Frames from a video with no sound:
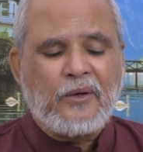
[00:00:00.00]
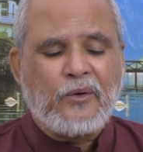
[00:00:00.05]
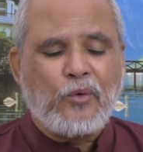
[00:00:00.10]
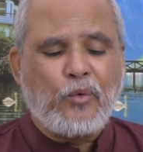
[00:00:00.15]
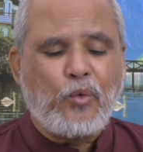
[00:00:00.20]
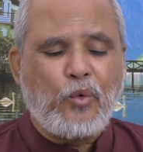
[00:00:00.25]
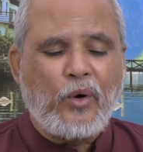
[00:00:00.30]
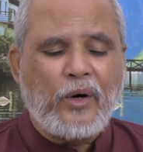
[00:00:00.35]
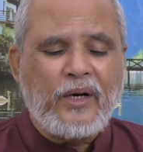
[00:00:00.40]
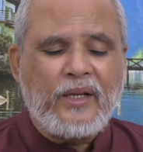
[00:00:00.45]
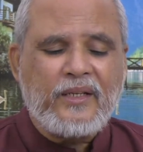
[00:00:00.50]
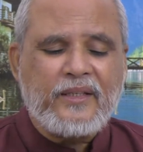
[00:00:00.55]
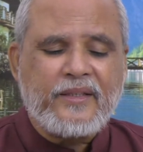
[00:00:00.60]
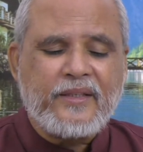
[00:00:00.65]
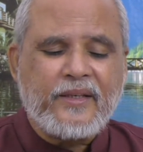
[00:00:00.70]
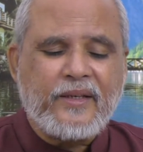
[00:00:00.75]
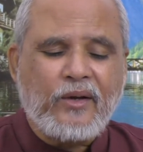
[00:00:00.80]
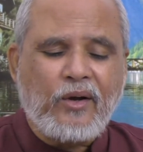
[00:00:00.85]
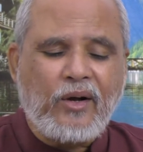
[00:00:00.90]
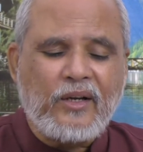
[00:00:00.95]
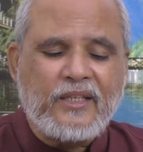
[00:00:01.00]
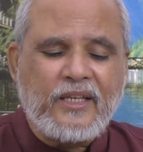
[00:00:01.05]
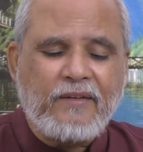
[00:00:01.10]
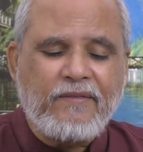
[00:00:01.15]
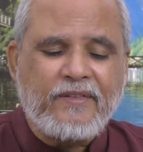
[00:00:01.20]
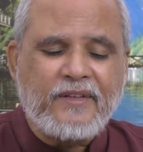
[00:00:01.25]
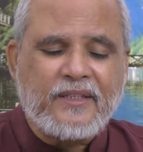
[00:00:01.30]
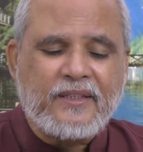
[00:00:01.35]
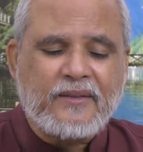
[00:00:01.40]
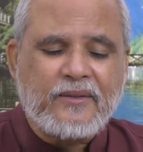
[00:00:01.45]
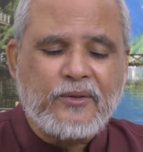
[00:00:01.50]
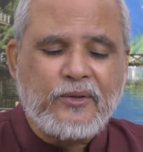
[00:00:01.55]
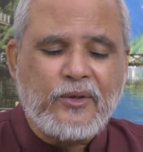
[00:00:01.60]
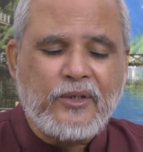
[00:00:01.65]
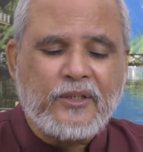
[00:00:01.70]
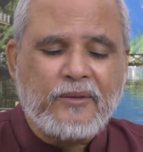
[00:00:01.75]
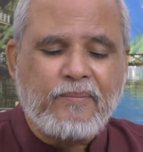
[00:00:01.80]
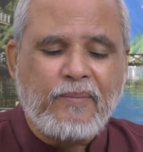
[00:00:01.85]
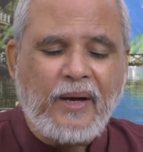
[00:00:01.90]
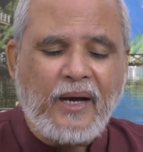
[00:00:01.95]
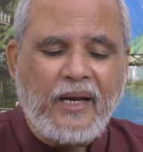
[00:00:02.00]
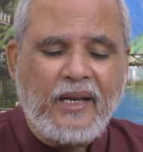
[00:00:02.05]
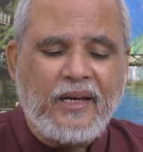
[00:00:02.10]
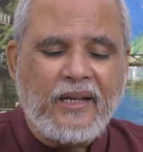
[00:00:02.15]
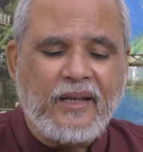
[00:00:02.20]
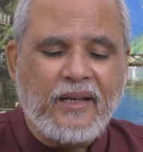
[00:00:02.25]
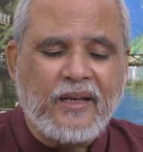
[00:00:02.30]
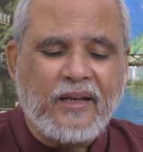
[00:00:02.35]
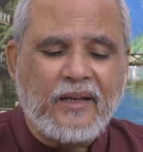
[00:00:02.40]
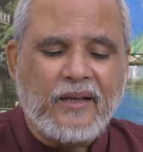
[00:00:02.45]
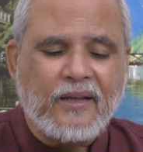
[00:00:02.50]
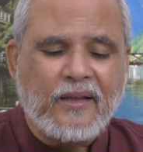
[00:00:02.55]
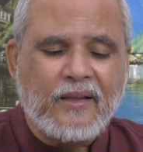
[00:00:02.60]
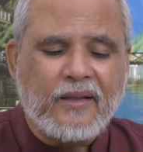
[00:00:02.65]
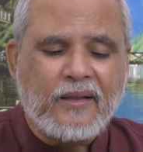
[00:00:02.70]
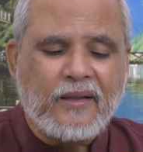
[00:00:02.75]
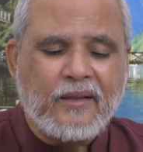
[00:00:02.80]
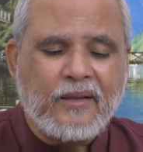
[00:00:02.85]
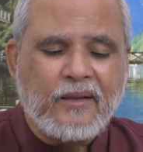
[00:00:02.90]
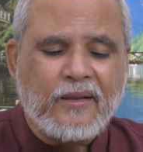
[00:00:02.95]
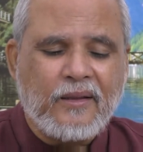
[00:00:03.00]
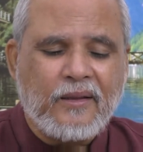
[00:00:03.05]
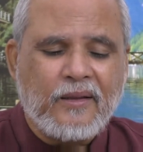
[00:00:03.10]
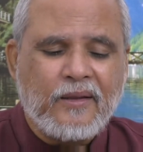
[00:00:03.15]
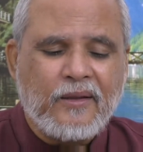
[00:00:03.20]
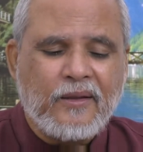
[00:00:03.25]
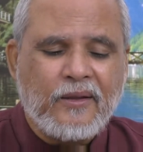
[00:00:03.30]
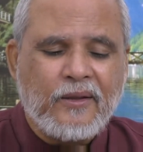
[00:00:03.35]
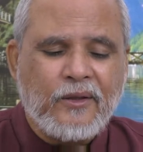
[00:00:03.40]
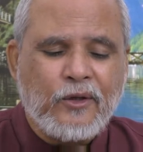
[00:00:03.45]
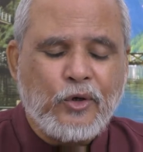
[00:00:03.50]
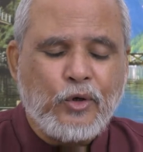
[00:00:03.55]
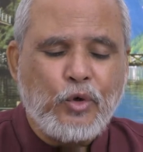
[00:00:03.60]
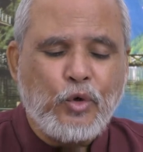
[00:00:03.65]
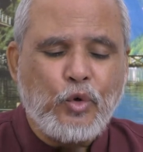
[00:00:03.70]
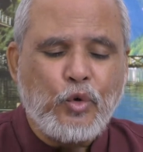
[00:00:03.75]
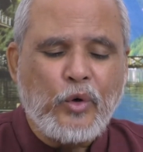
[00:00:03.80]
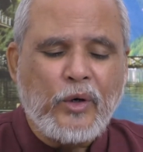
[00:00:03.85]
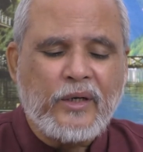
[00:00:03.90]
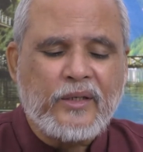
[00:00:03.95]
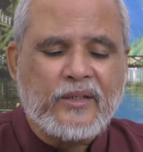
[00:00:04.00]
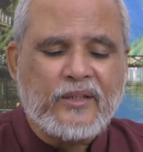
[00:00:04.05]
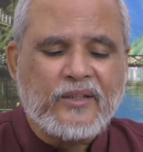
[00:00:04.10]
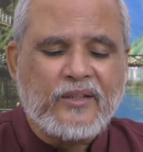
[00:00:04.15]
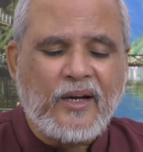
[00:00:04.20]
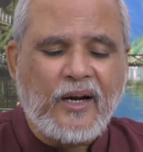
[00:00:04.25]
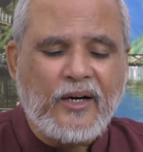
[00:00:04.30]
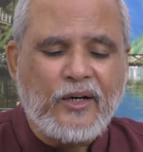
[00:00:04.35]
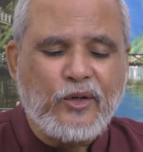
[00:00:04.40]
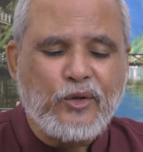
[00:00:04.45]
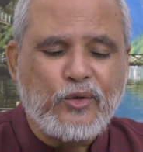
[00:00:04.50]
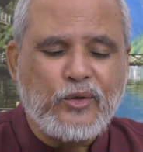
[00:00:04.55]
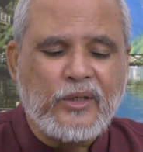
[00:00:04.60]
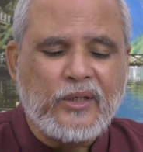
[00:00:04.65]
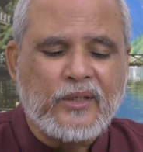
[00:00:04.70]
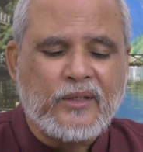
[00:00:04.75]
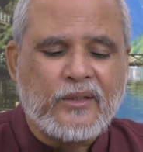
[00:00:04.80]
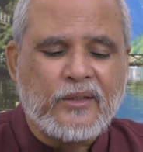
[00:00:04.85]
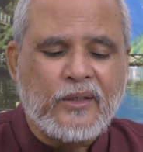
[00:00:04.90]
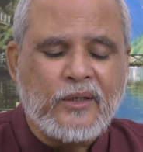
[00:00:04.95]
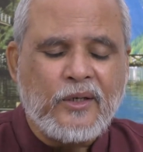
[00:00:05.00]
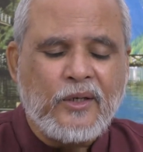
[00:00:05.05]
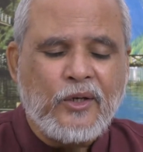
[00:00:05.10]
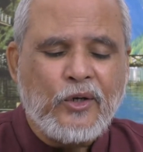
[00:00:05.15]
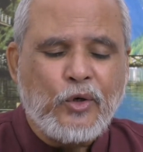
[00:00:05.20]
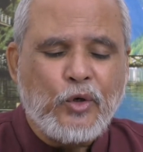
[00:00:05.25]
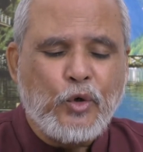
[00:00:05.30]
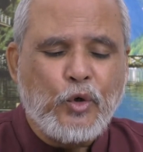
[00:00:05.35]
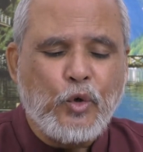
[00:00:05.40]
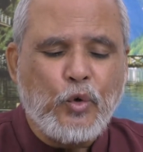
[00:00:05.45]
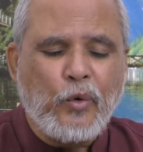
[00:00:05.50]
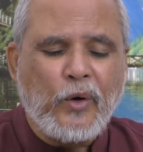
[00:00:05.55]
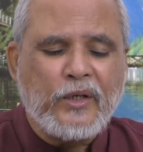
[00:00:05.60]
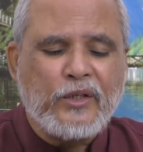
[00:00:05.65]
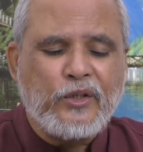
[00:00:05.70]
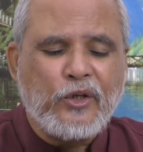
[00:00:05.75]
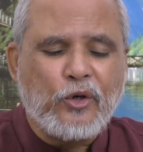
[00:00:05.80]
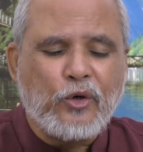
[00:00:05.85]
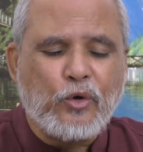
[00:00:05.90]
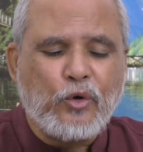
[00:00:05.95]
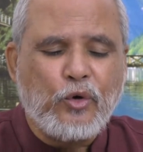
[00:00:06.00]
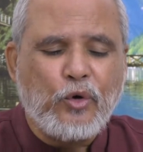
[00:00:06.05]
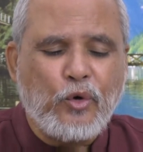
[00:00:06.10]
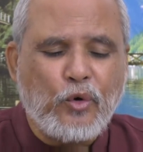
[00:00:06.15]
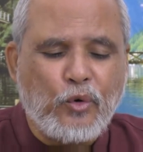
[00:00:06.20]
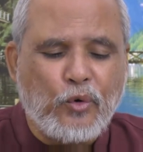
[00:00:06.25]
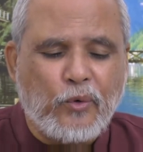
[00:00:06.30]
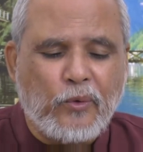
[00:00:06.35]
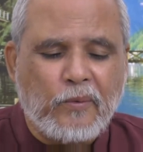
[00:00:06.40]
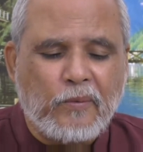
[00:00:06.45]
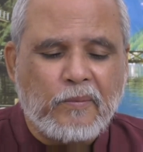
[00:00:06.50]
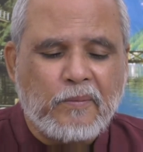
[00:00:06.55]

what is the cause of your smiling? Who has taught you this? Who was your guru?